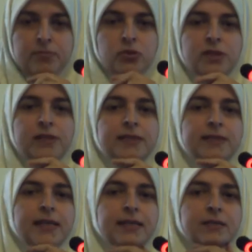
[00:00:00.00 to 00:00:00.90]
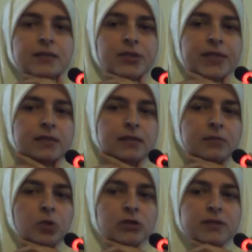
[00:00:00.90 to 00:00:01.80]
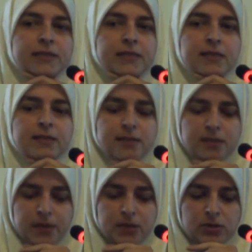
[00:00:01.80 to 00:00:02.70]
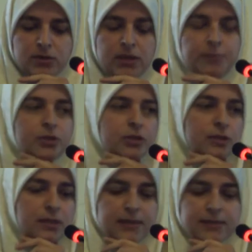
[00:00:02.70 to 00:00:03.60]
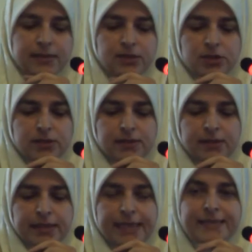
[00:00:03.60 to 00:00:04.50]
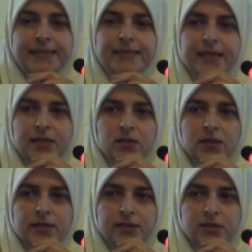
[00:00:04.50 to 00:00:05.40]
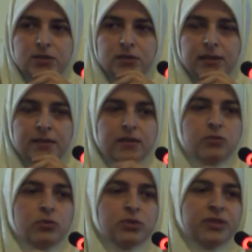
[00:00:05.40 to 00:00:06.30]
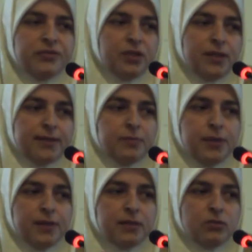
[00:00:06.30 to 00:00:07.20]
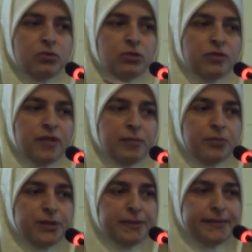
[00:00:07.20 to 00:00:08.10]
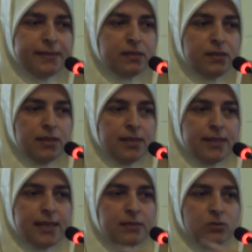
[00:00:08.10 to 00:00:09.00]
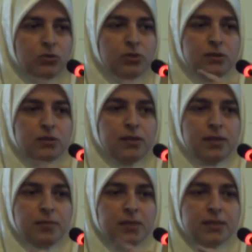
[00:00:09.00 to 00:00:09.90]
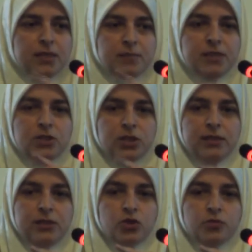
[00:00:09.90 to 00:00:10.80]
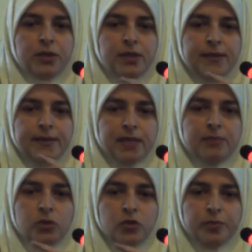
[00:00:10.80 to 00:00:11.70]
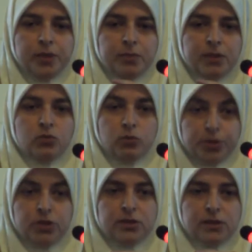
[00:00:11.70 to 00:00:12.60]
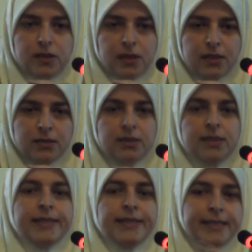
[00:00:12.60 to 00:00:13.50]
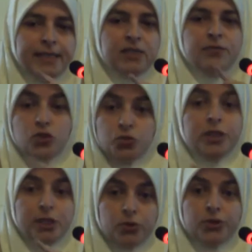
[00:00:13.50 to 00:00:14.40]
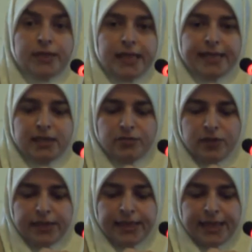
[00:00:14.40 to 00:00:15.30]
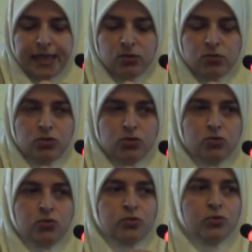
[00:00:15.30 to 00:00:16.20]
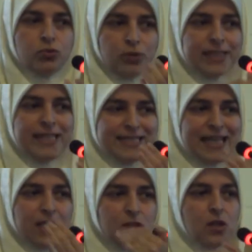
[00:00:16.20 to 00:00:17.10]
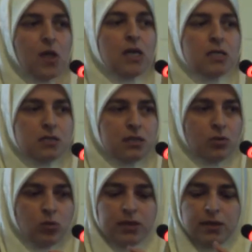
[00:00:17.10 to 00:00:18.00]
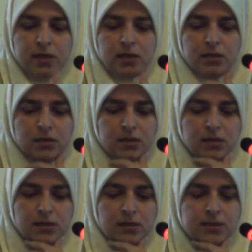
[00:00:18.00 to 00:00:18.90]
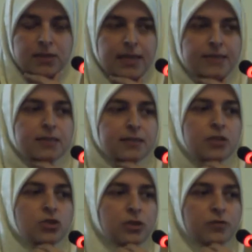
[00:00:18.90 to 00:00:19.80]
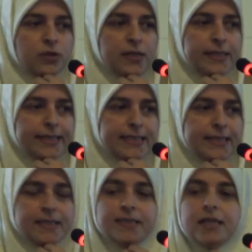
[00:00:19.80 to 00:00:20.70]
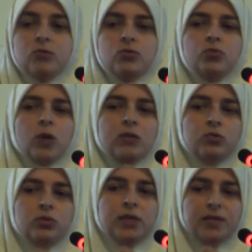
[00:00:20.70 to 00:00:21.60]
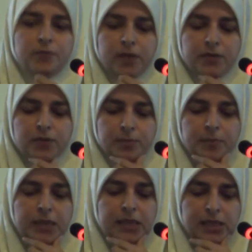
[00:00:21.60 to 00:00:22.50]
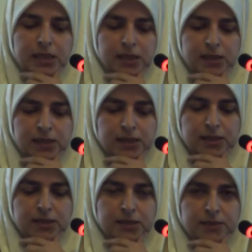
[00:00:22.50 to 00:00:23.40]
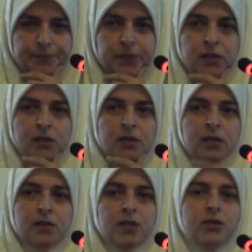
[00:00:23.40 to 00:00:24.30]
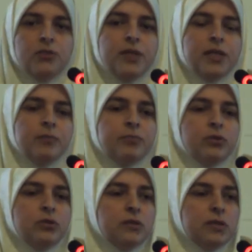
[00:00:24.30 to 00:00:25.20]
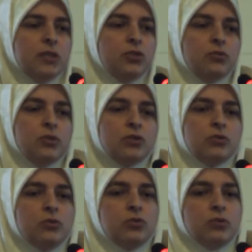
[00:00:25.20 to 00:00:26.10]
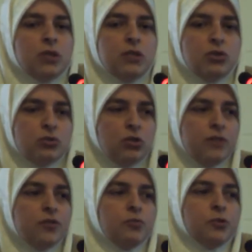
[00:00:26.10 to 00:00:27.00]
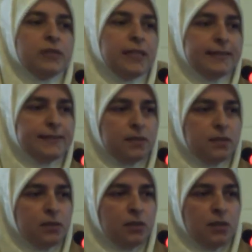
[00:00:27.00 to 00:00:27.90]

Modernity and creating modern cities is about depersonalization and desacralization. And this was defied by the notion of hybridity, that all the time this has been challenged by the attempt of people to personalize individually or collectively, and also to resacralize what they see as essential for their existence and what would give them meaning in the city. Another very important issue is also the issue of spontaneity.